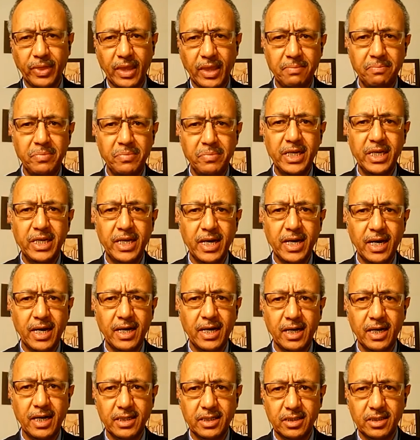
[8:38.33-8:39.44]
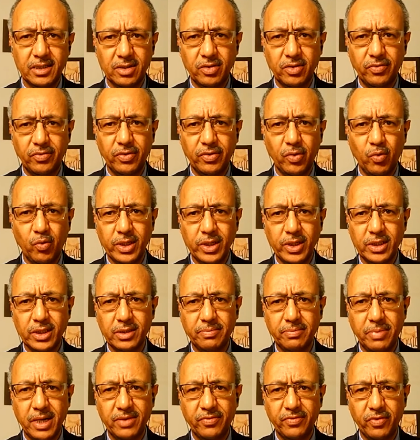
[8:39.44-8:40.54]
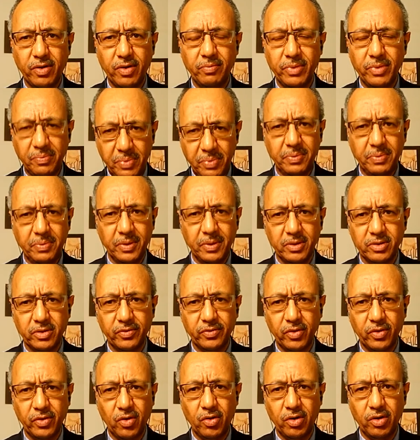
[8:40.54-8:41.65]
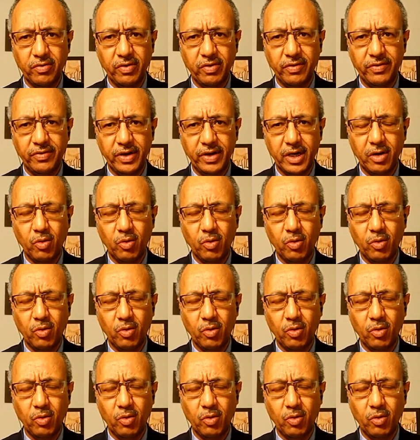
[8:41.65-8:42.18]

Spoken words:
media analysts of the West, but from the peoples of the Horn of Africa.